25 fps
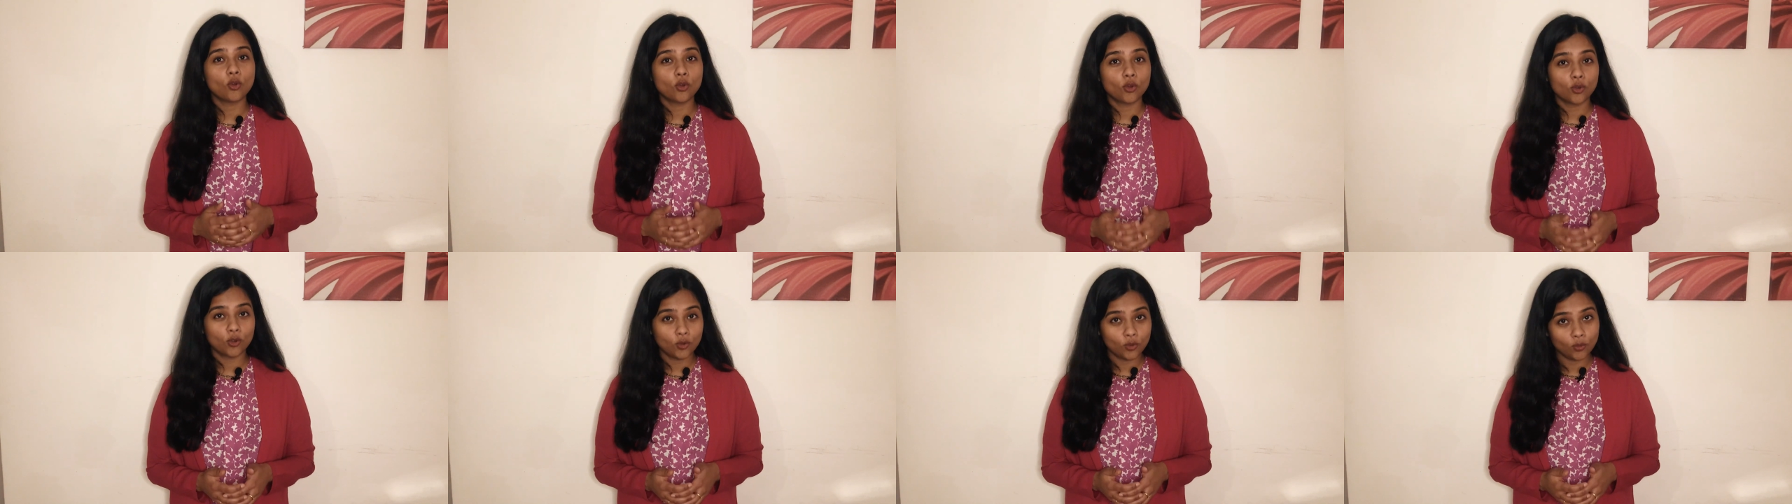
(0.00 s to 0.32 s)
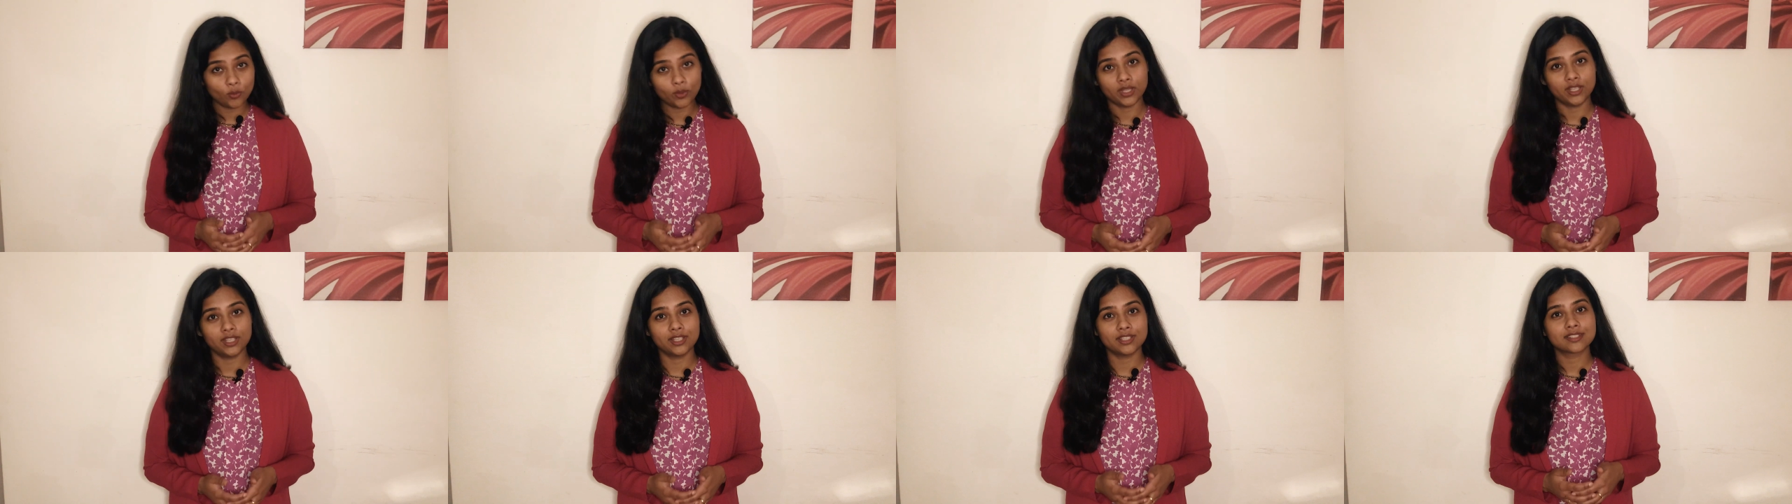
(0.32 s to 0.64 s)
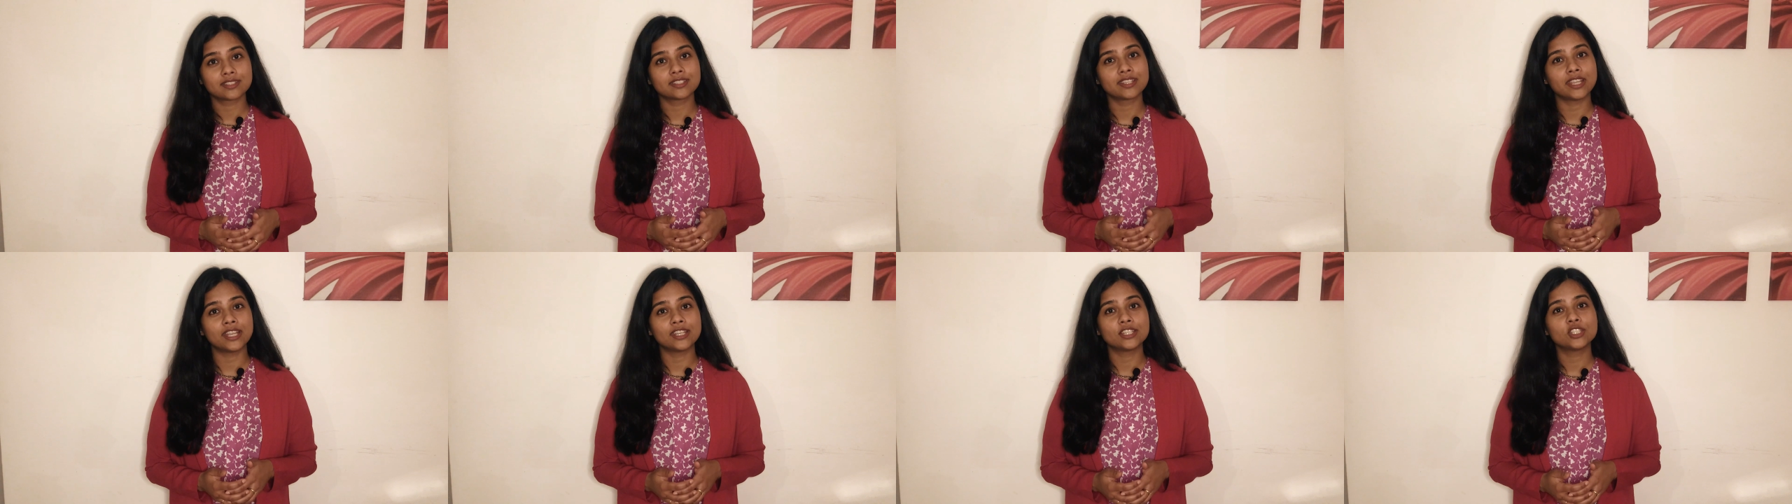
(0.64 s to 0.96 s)

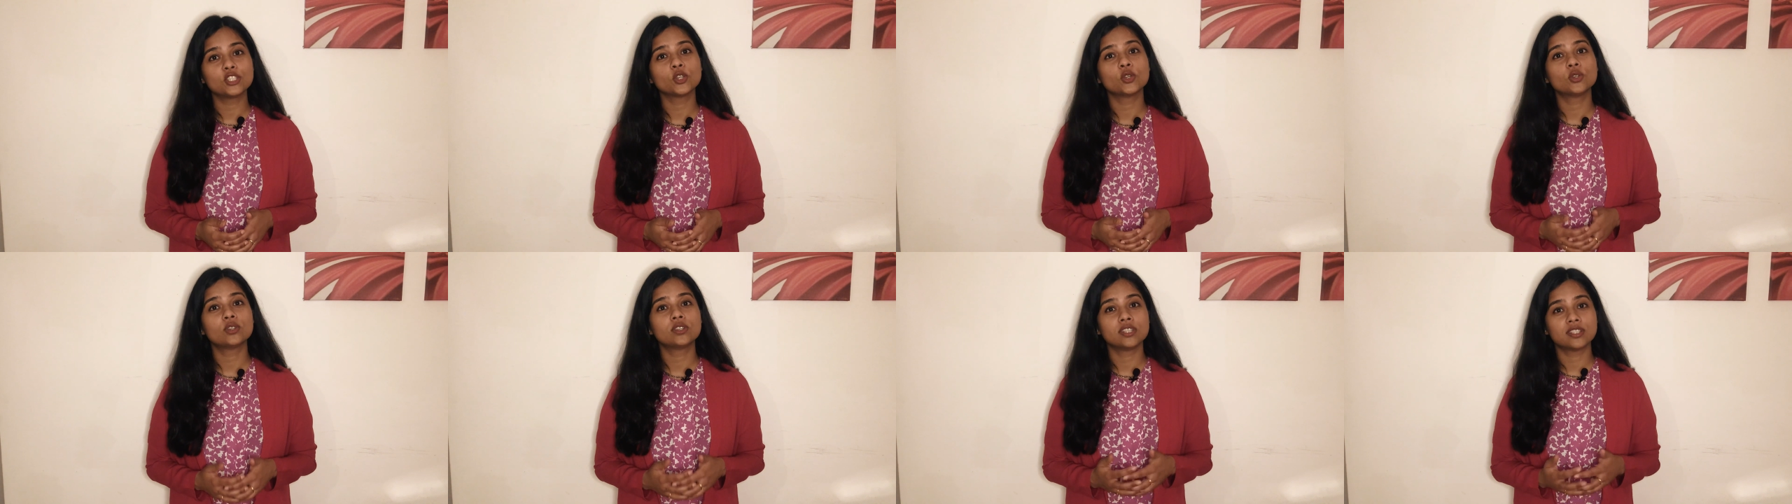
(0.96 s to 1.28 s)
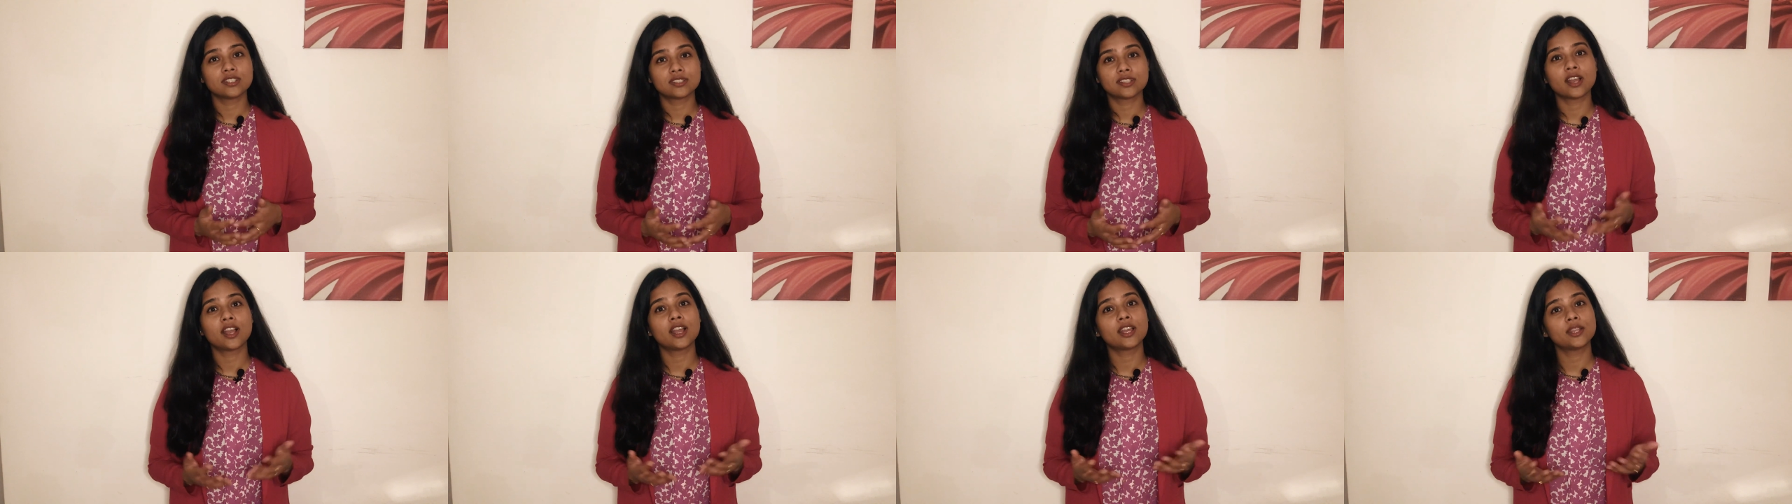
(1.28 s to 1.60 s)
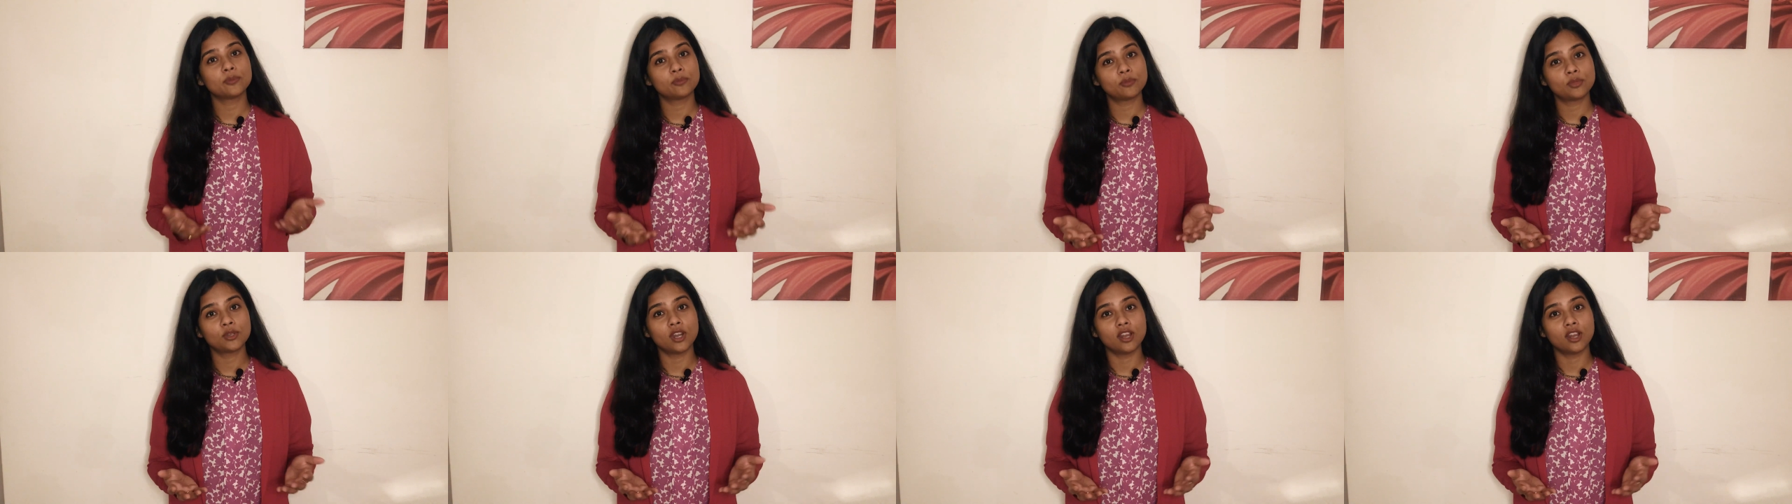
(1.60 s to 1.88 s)
always get your desired